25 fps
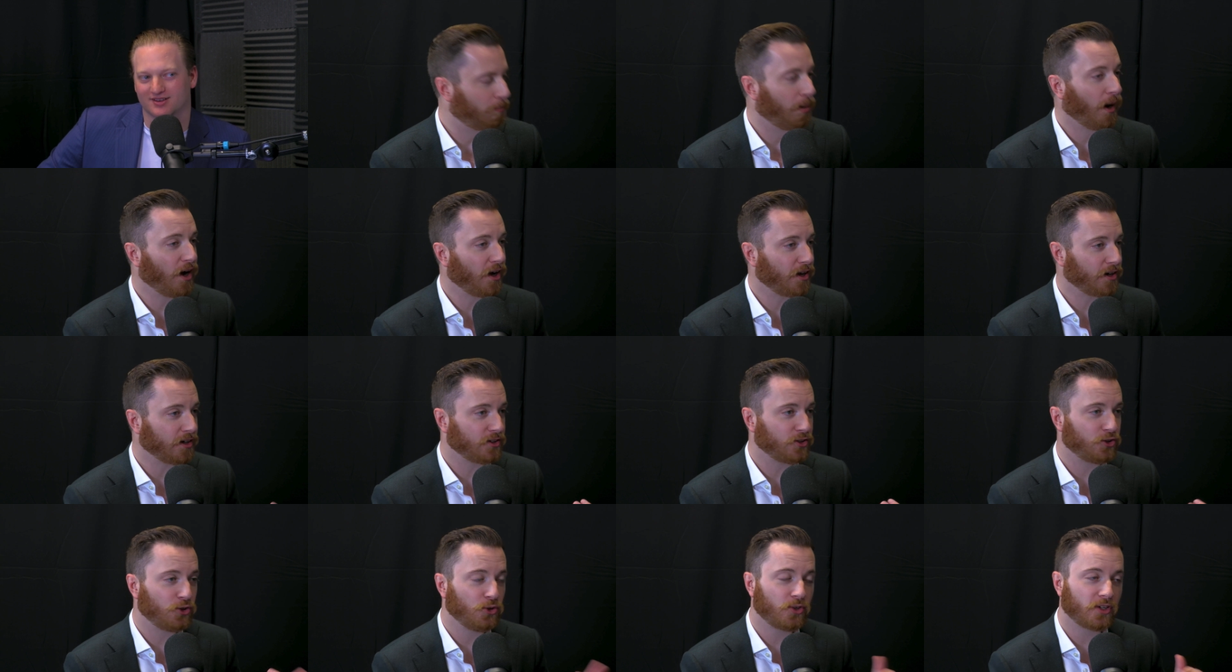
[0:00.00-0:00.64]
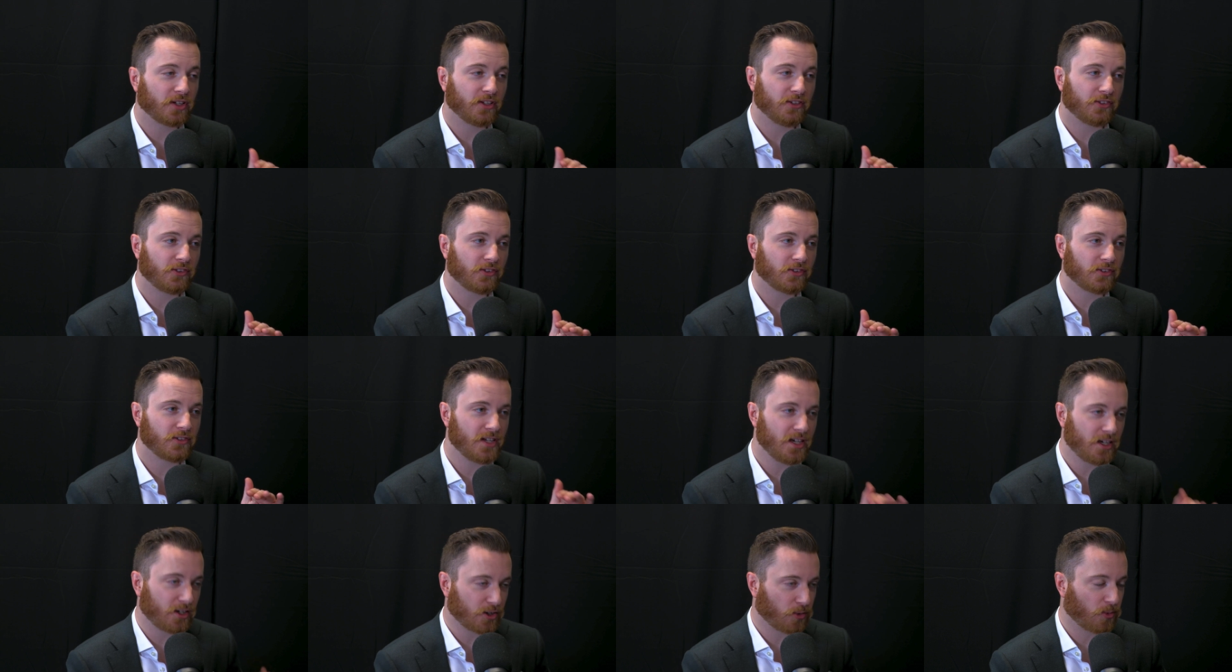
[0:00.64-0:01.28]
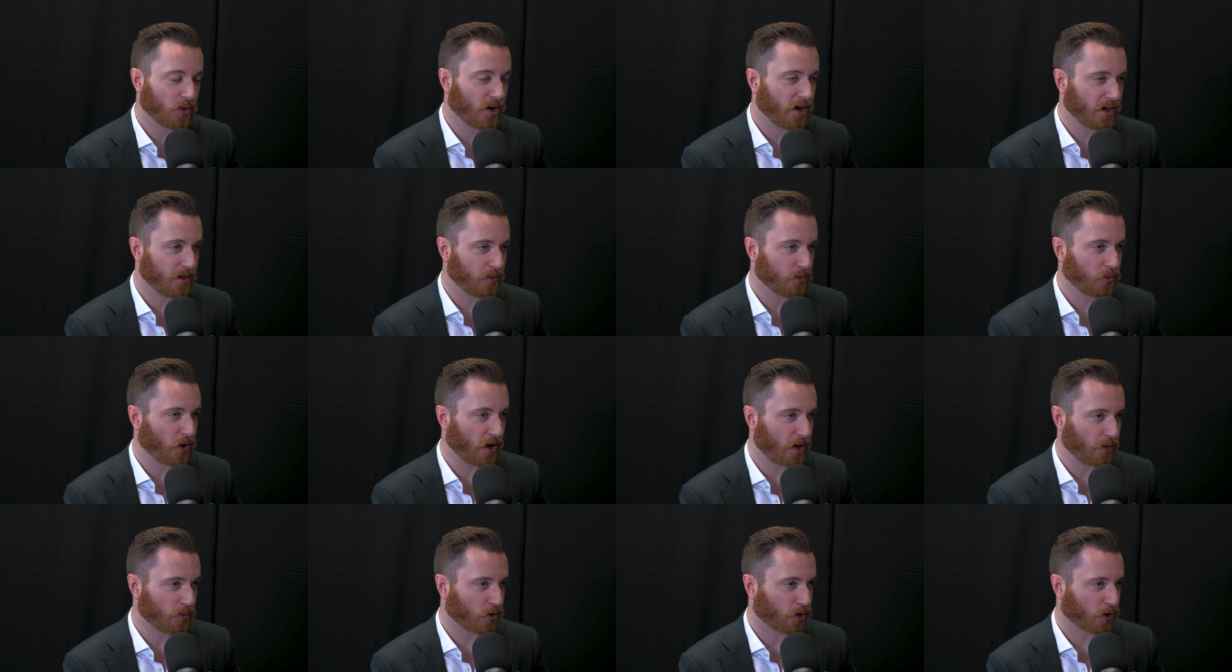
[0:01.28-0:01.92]
you can sneak away
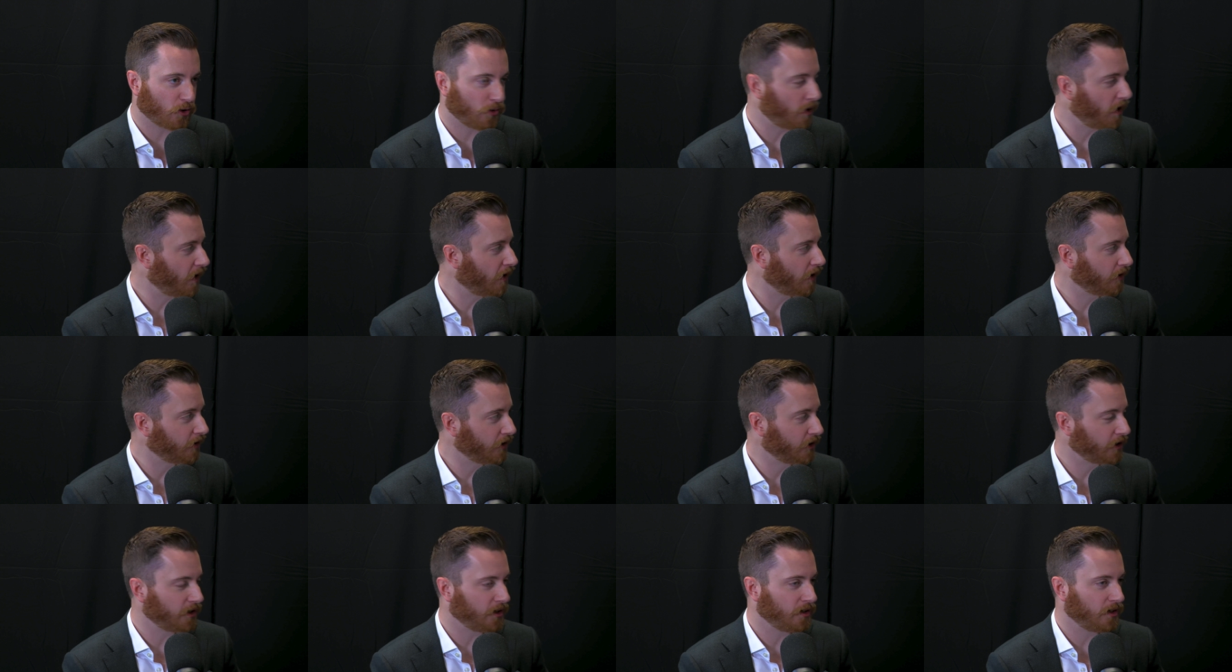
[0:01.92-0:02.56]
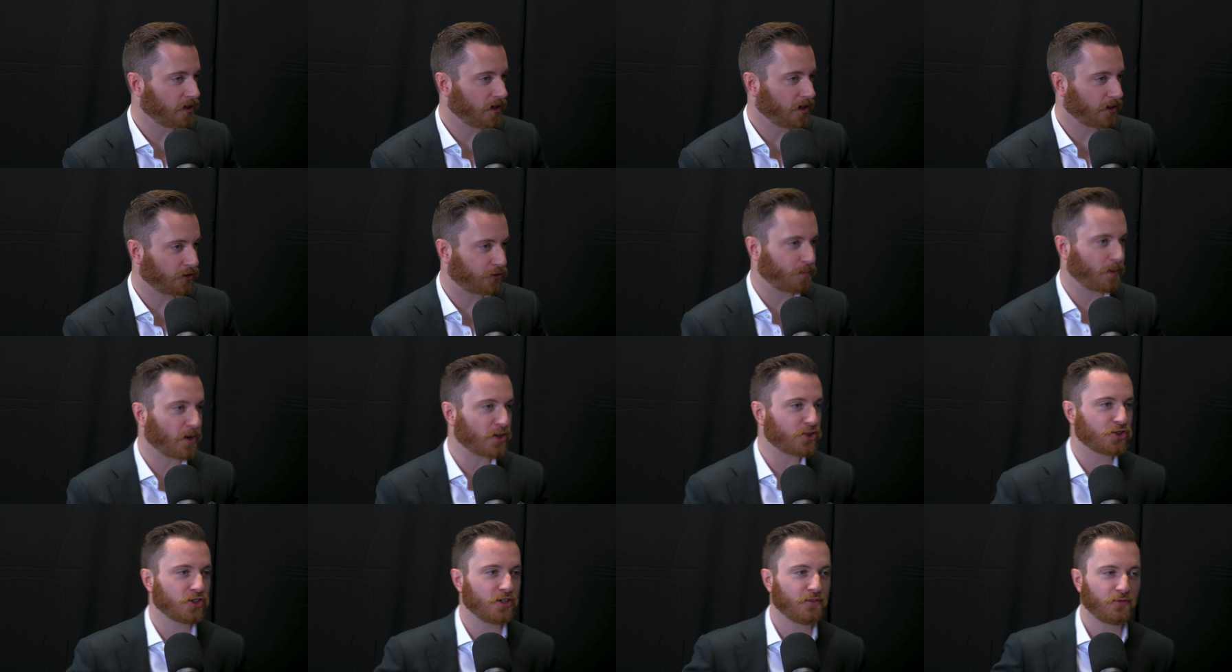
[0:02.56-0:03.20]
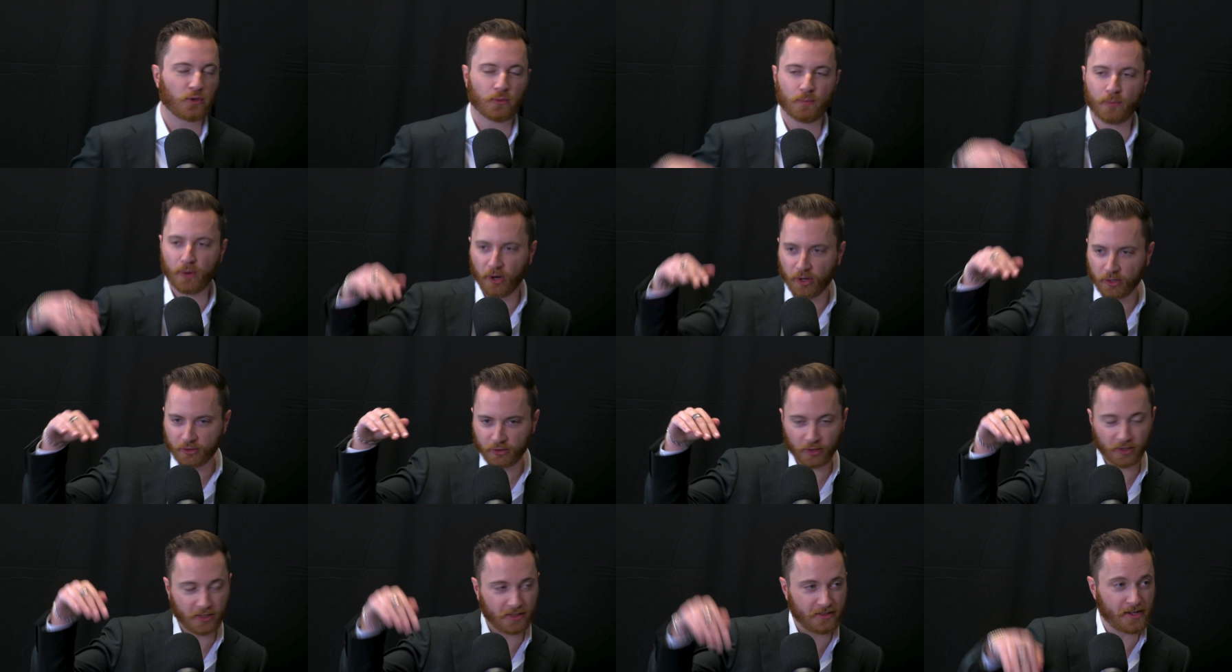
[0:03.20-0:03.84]
way more quietly, especially if you're
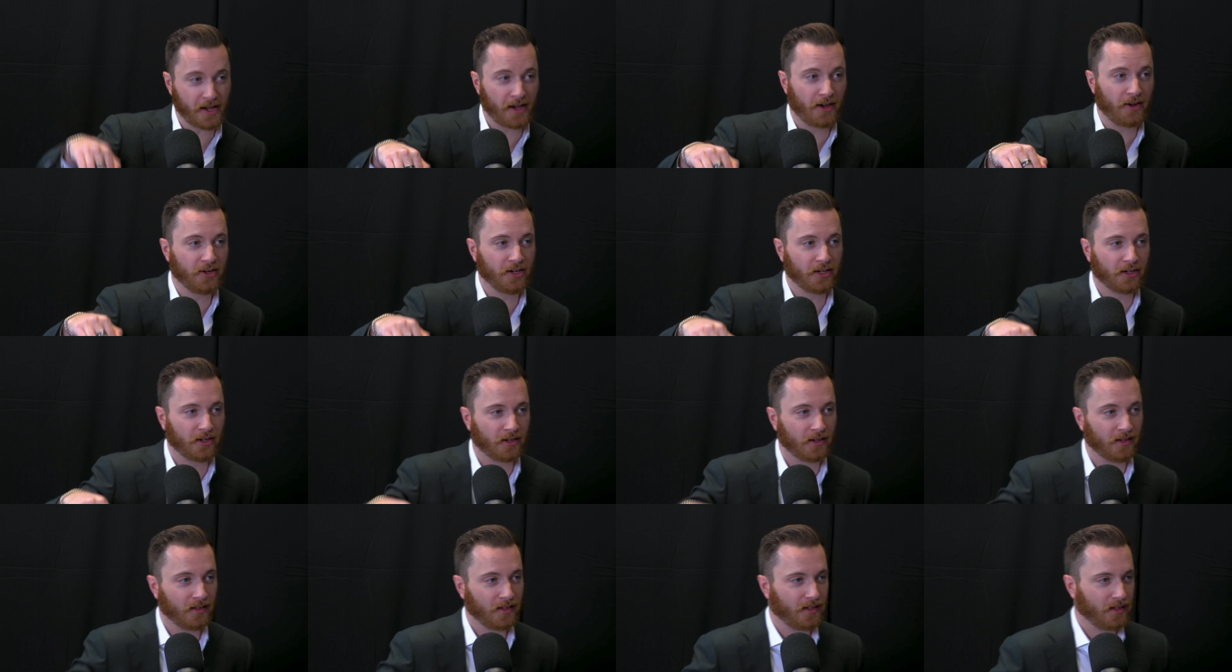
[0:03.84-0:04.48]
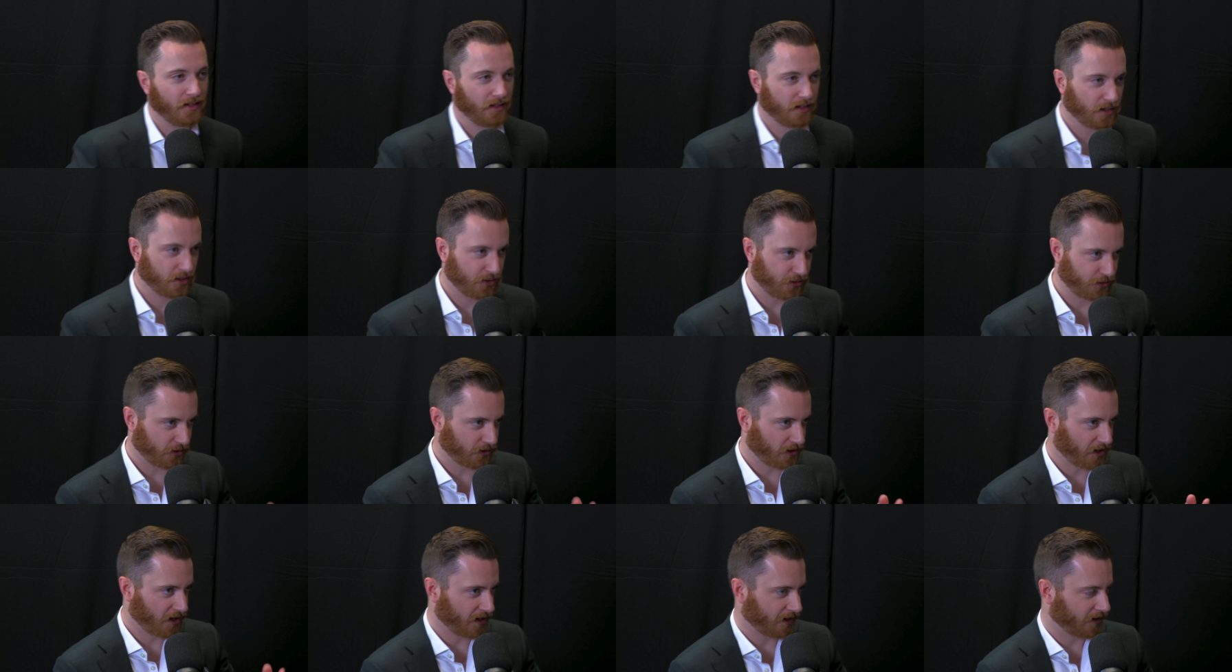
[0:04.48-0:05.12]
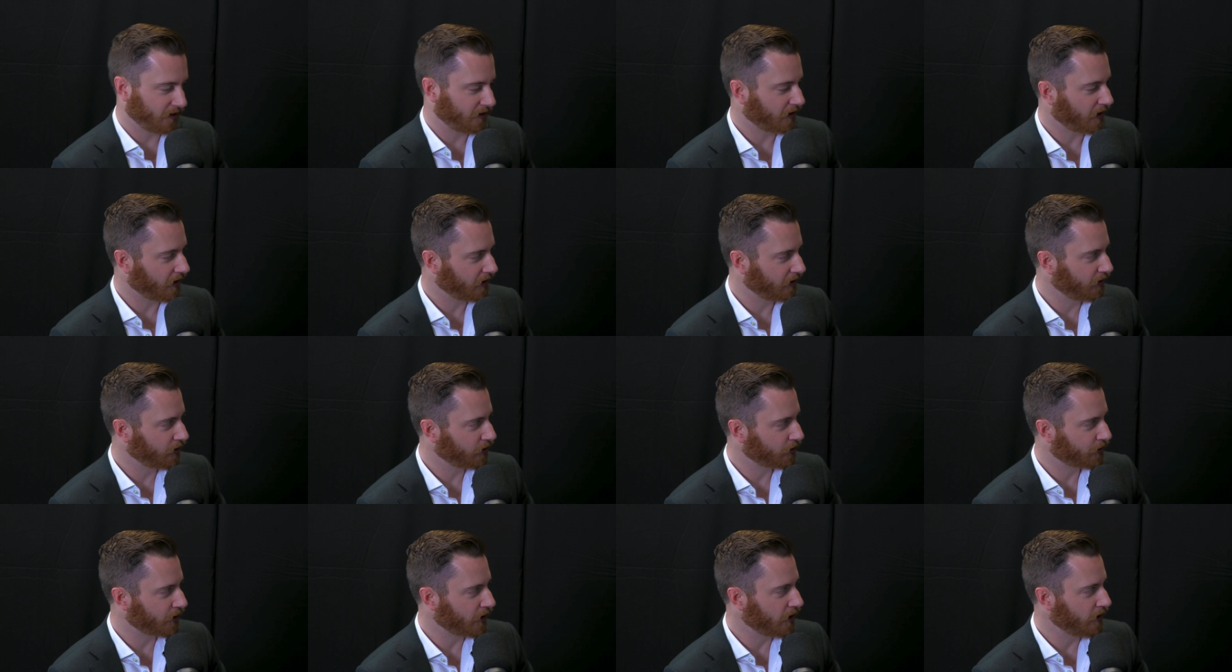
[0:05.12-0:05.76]
parked on a downhill. Cuz like Dante
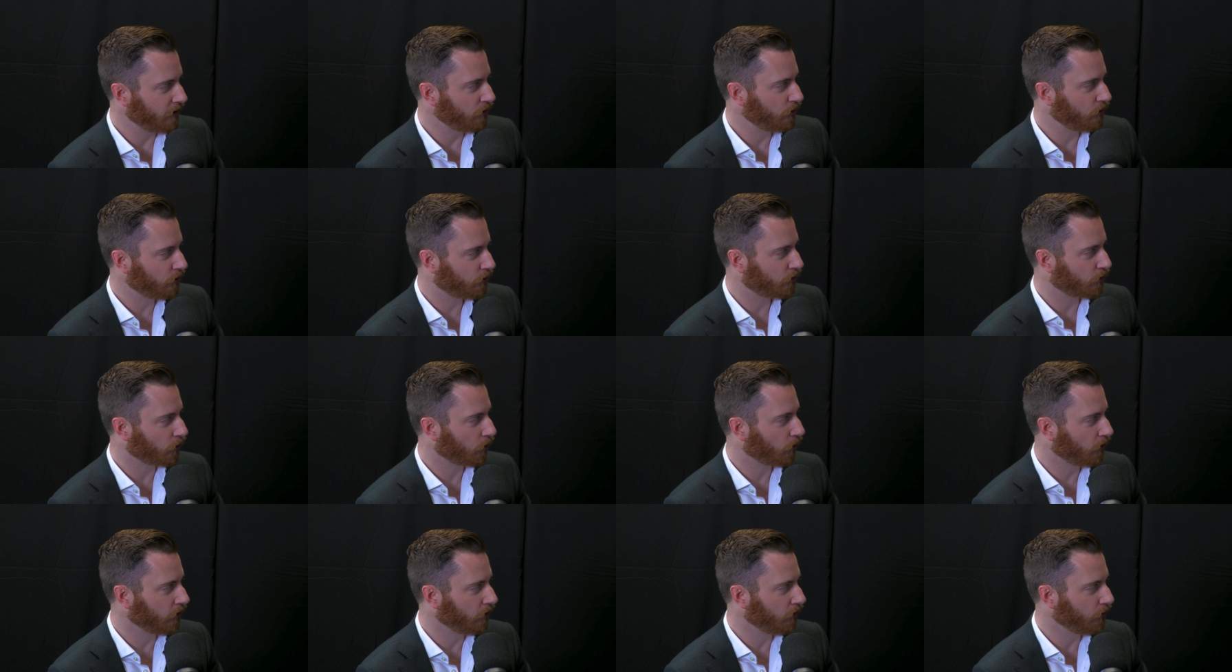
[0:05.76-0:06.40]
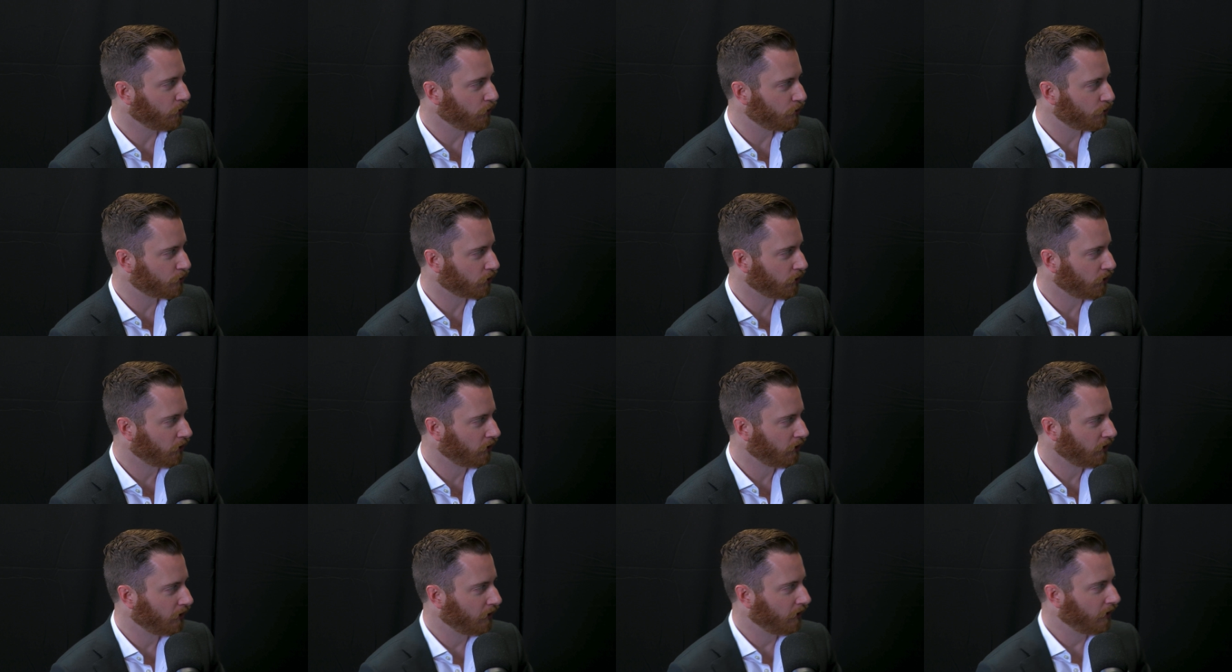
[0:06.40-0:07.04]
was saying, you just throw it in neutral.